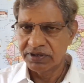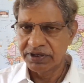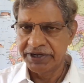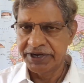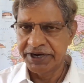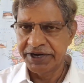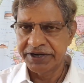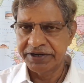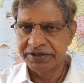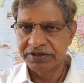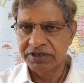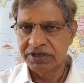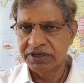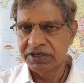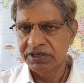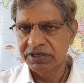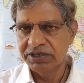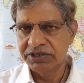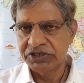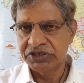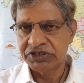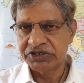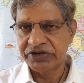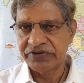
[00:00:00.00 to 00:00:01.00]
get
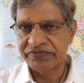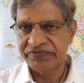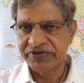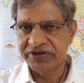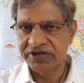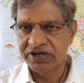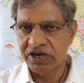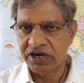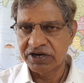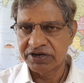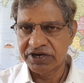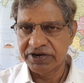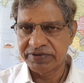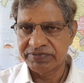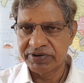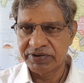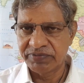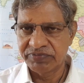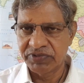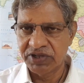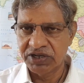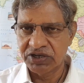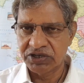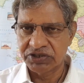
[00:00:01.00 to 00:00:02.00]
the stuffing order
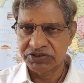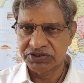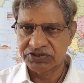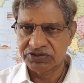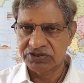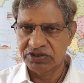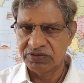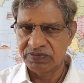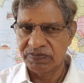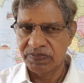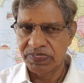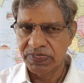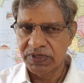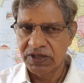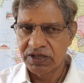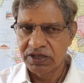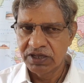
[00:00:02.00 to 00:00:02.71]
from the custom.